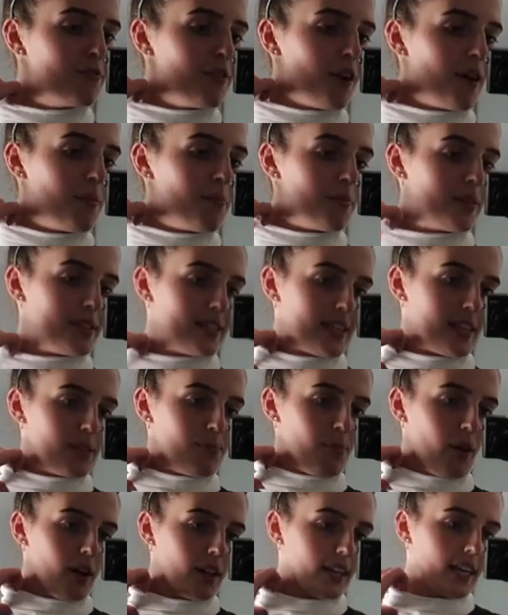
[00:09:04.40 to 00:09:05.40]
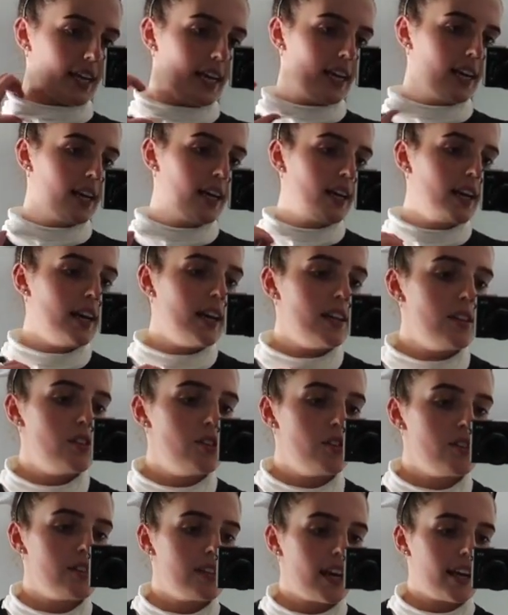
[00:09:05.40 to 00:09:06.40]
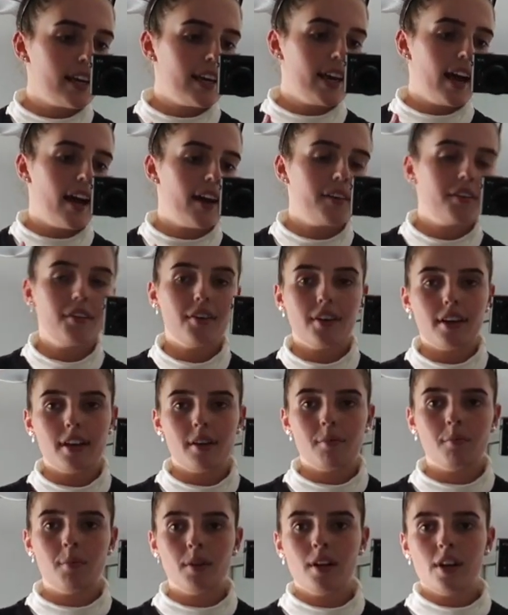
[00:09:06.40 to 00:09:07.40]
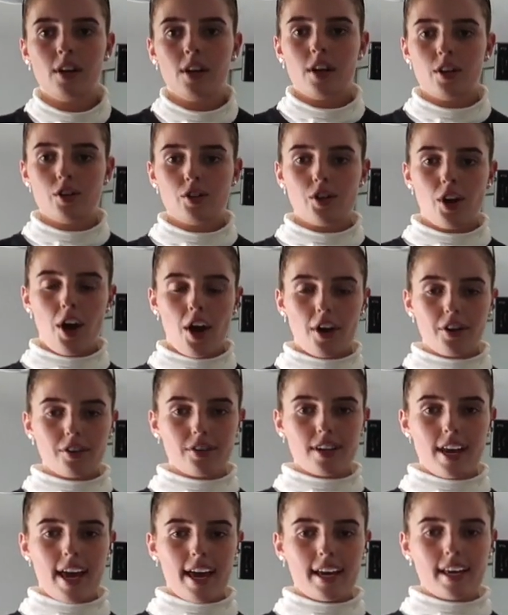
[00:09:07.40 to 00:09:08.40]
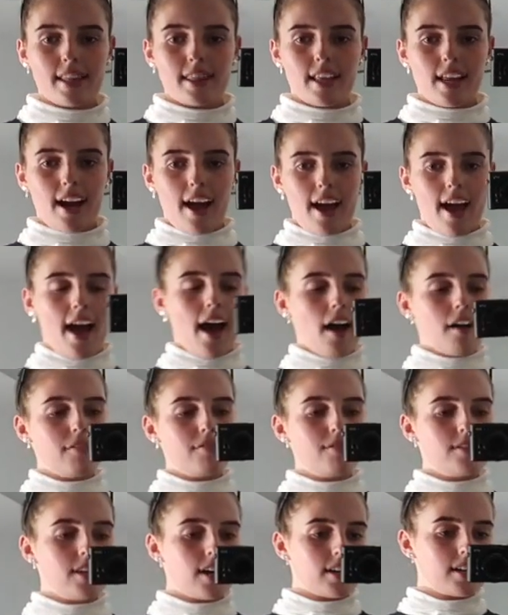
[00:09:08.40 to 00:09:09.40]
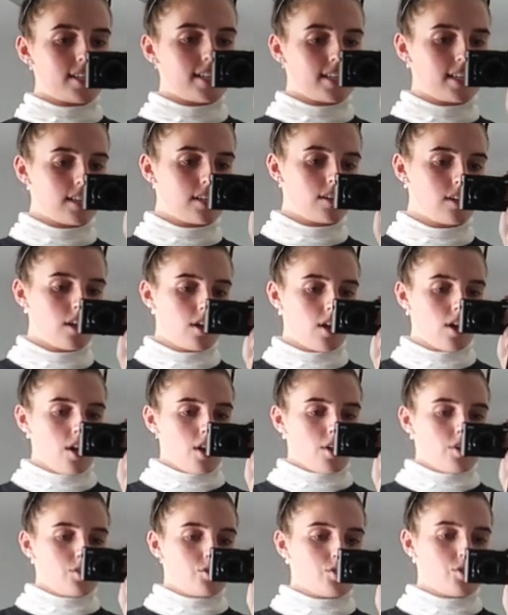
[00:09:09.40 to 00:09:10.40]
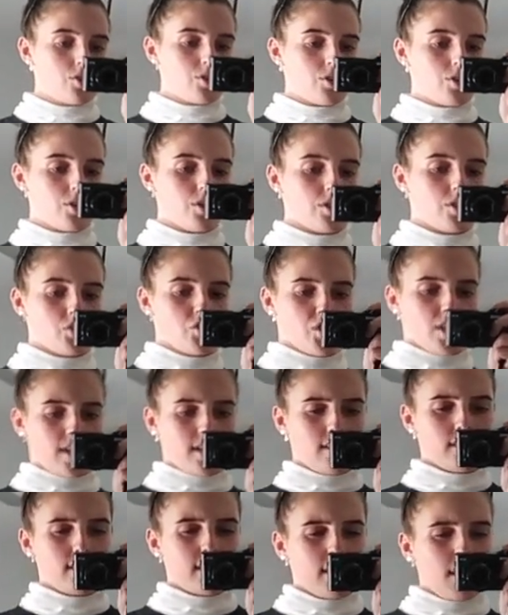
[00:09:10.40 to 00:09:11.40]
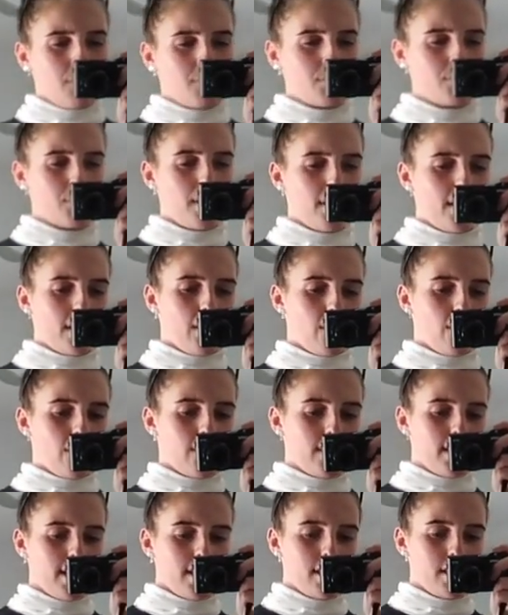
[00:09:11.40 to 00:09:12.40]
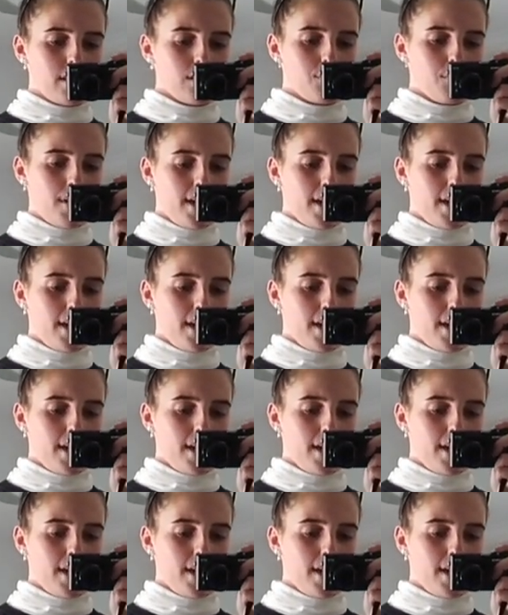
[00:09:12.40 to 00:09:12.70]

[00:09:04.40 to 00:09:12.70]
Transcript: from Princess Polly. It's just like, yeah, a cream turtleneck that I have tucked in to the jeans that I was wearing earlier this